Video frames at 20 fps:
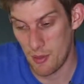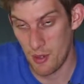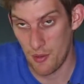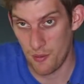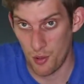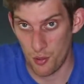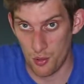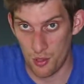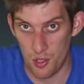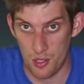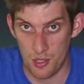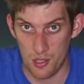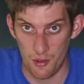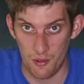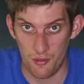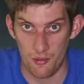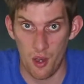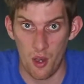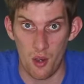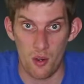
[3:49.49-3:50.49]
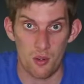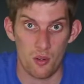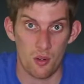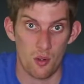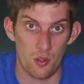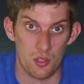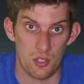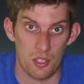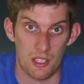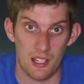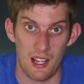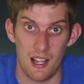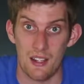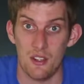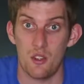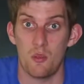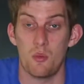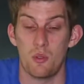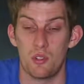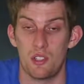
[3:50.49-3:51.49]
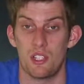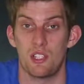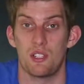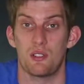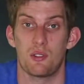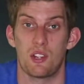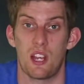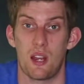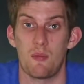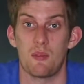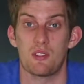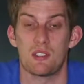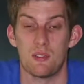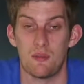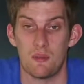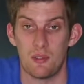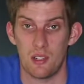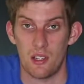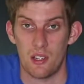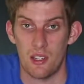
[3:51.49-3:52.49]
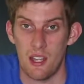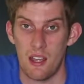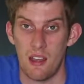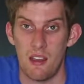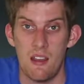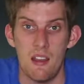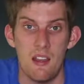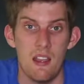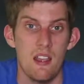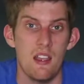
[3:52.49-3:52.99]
But if you're using a phone or just a normal digital camera, something like that,